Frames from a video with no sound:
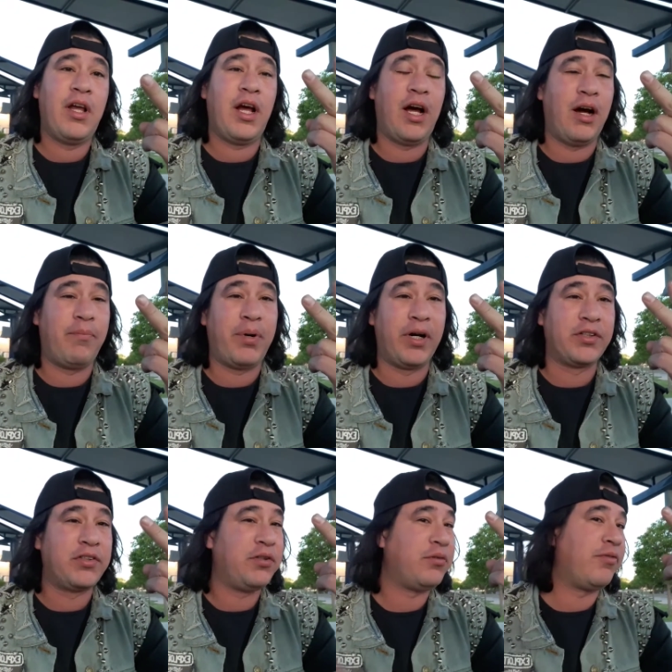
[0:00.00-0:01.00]
Uh, part
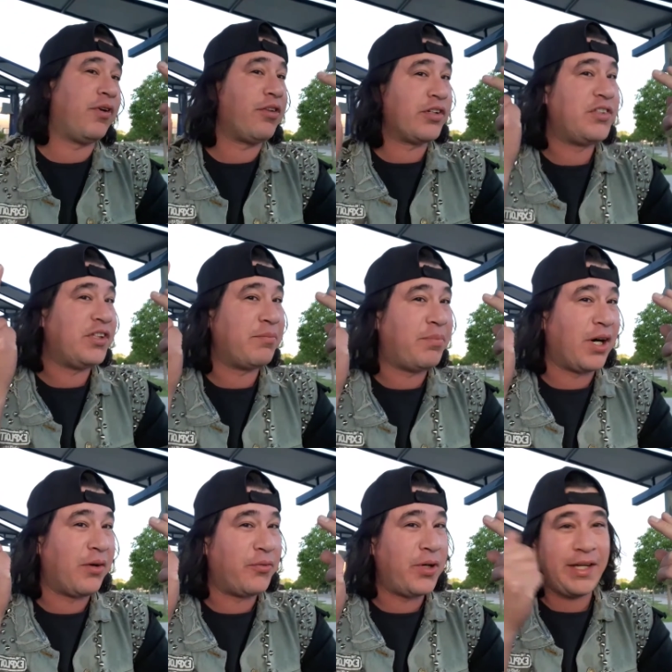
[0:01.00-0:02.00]
2, we've already seen
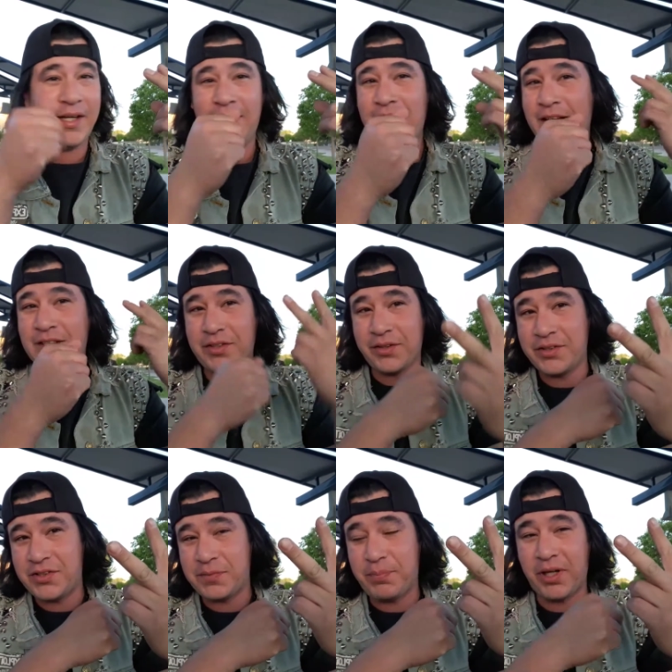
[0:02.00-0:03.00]
part 1, so
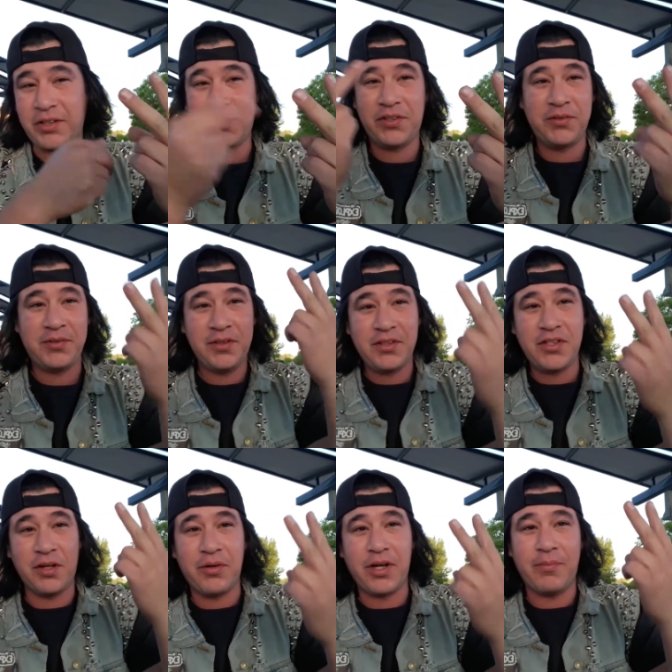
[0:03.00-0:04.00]
this is part 2.
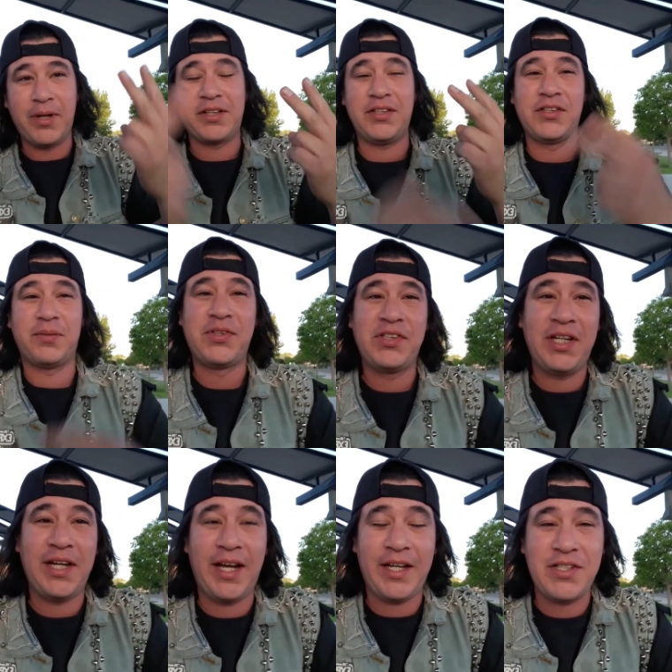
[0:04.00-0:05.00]
Don't worry about these
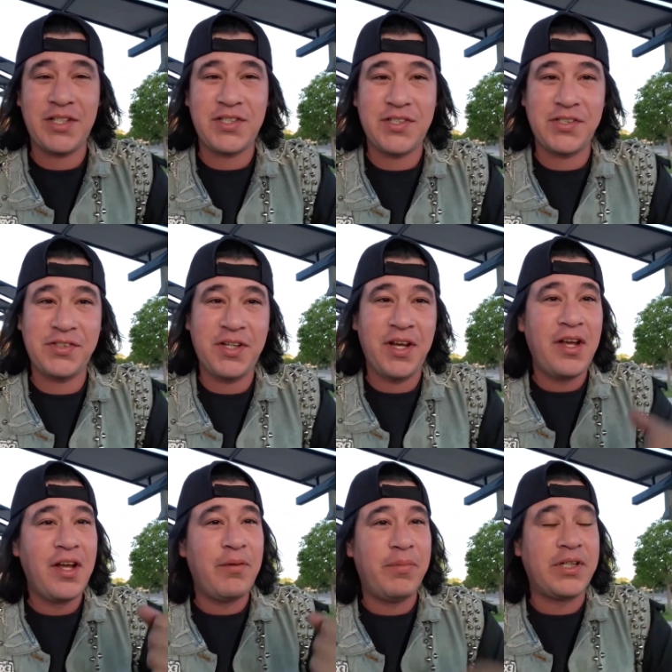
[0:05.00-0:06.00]
obscene hand gestures
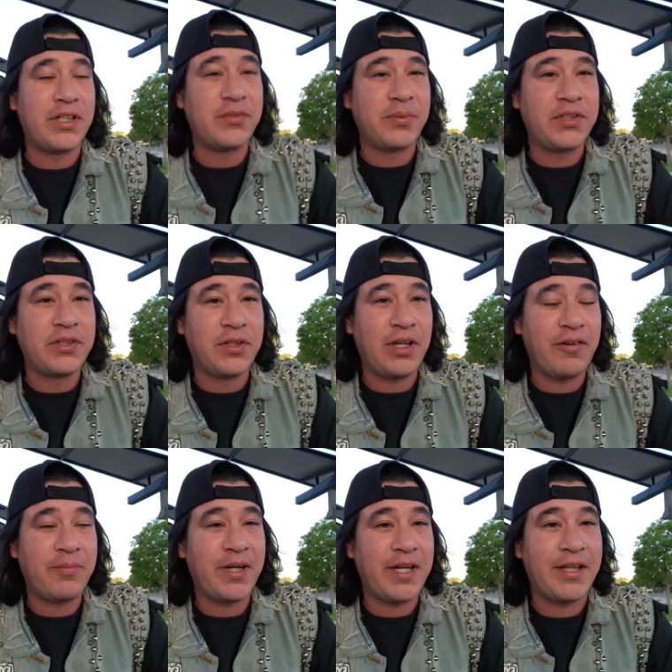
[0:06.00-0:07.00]
because we told
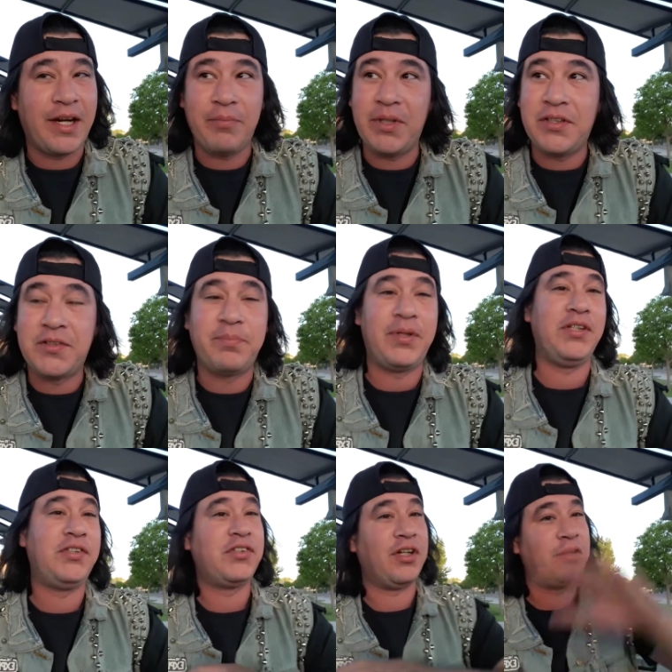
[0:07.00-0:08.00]
everybody that it means
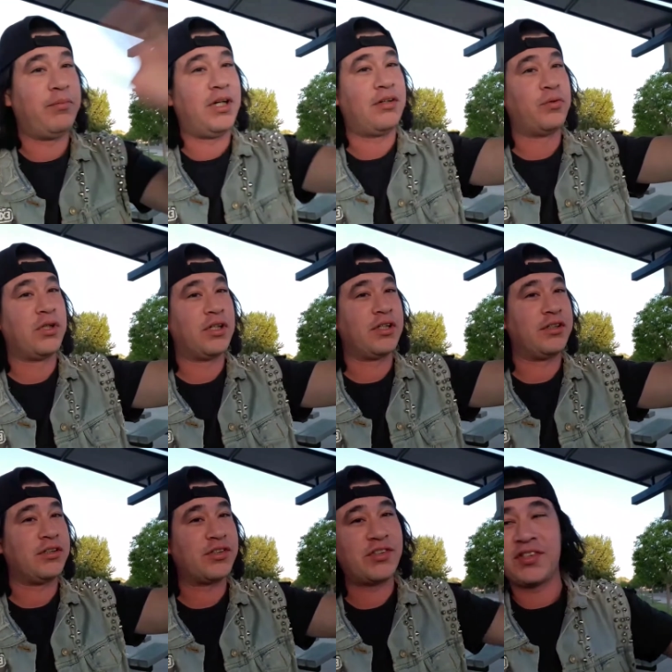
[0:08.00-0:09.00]
peace among
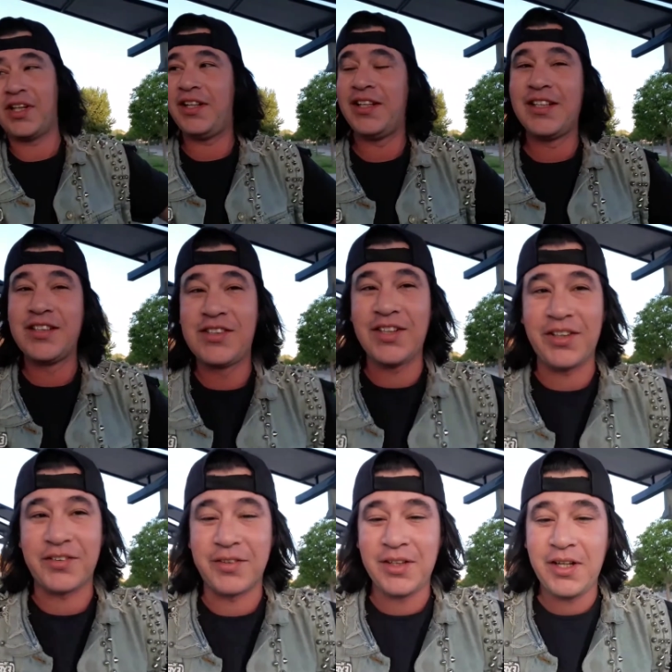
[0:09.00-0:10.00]
worlds.
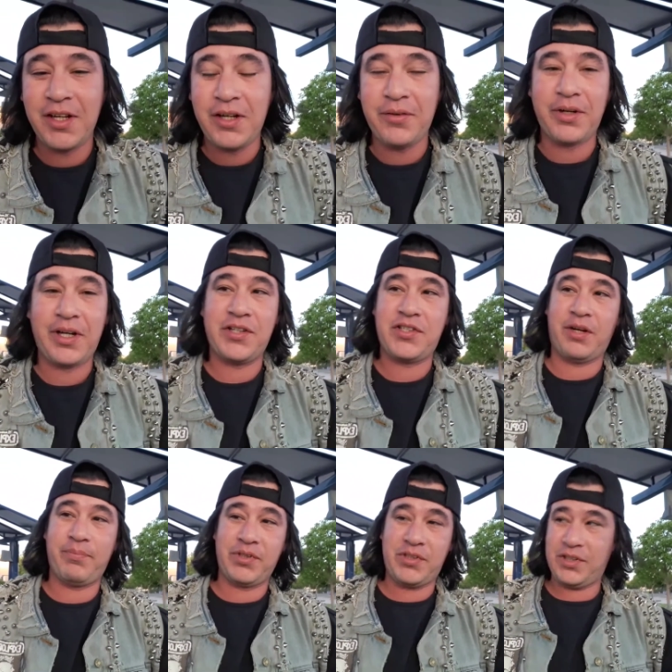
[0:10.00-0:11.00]
So, we're going to
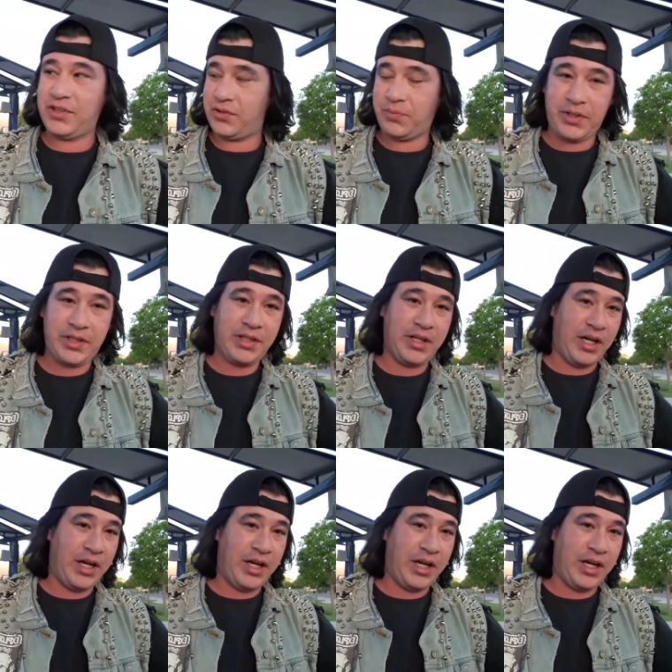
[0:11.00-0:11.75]
jump into this one.